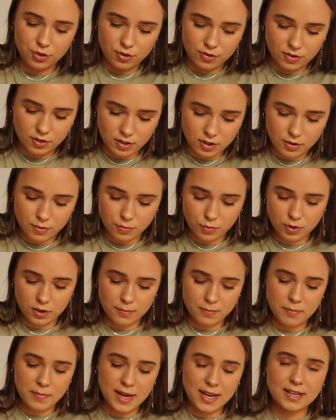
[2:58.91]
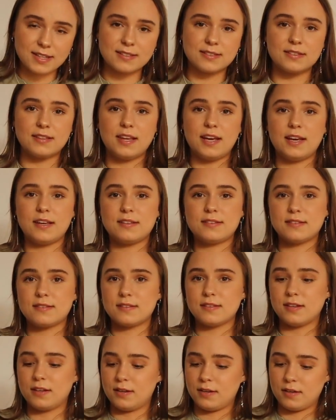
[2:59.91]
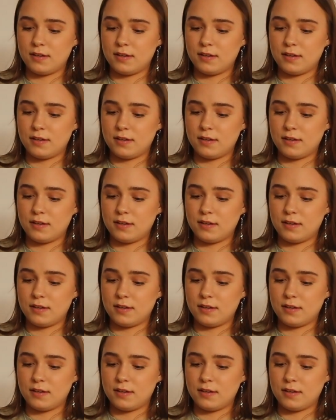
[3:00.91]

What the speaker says: just gonna wanna mix this,